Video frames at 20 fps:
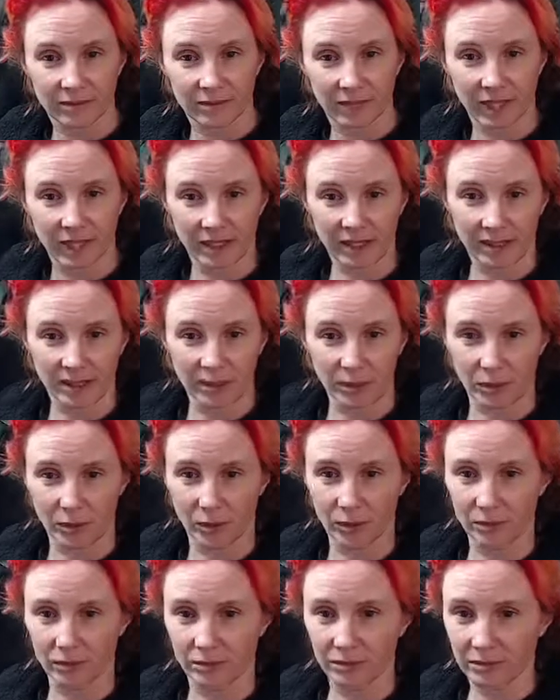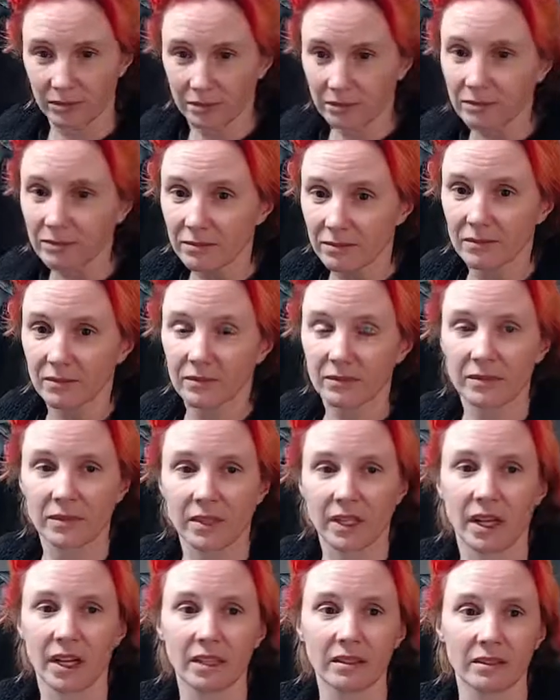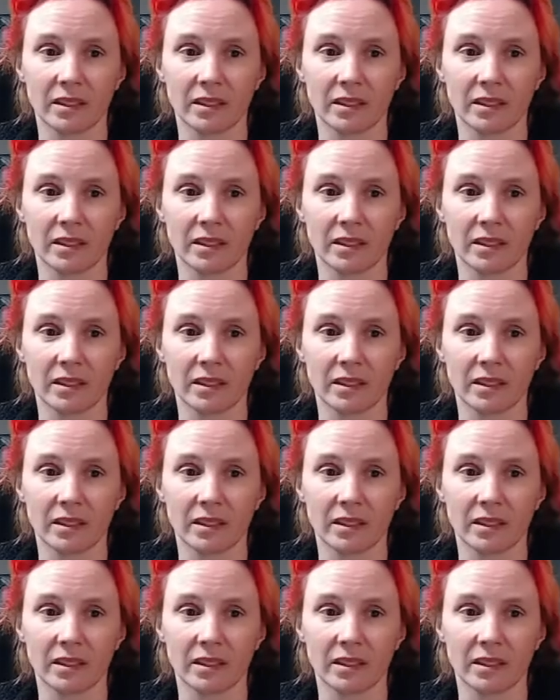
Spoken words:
Yeah, so yeah,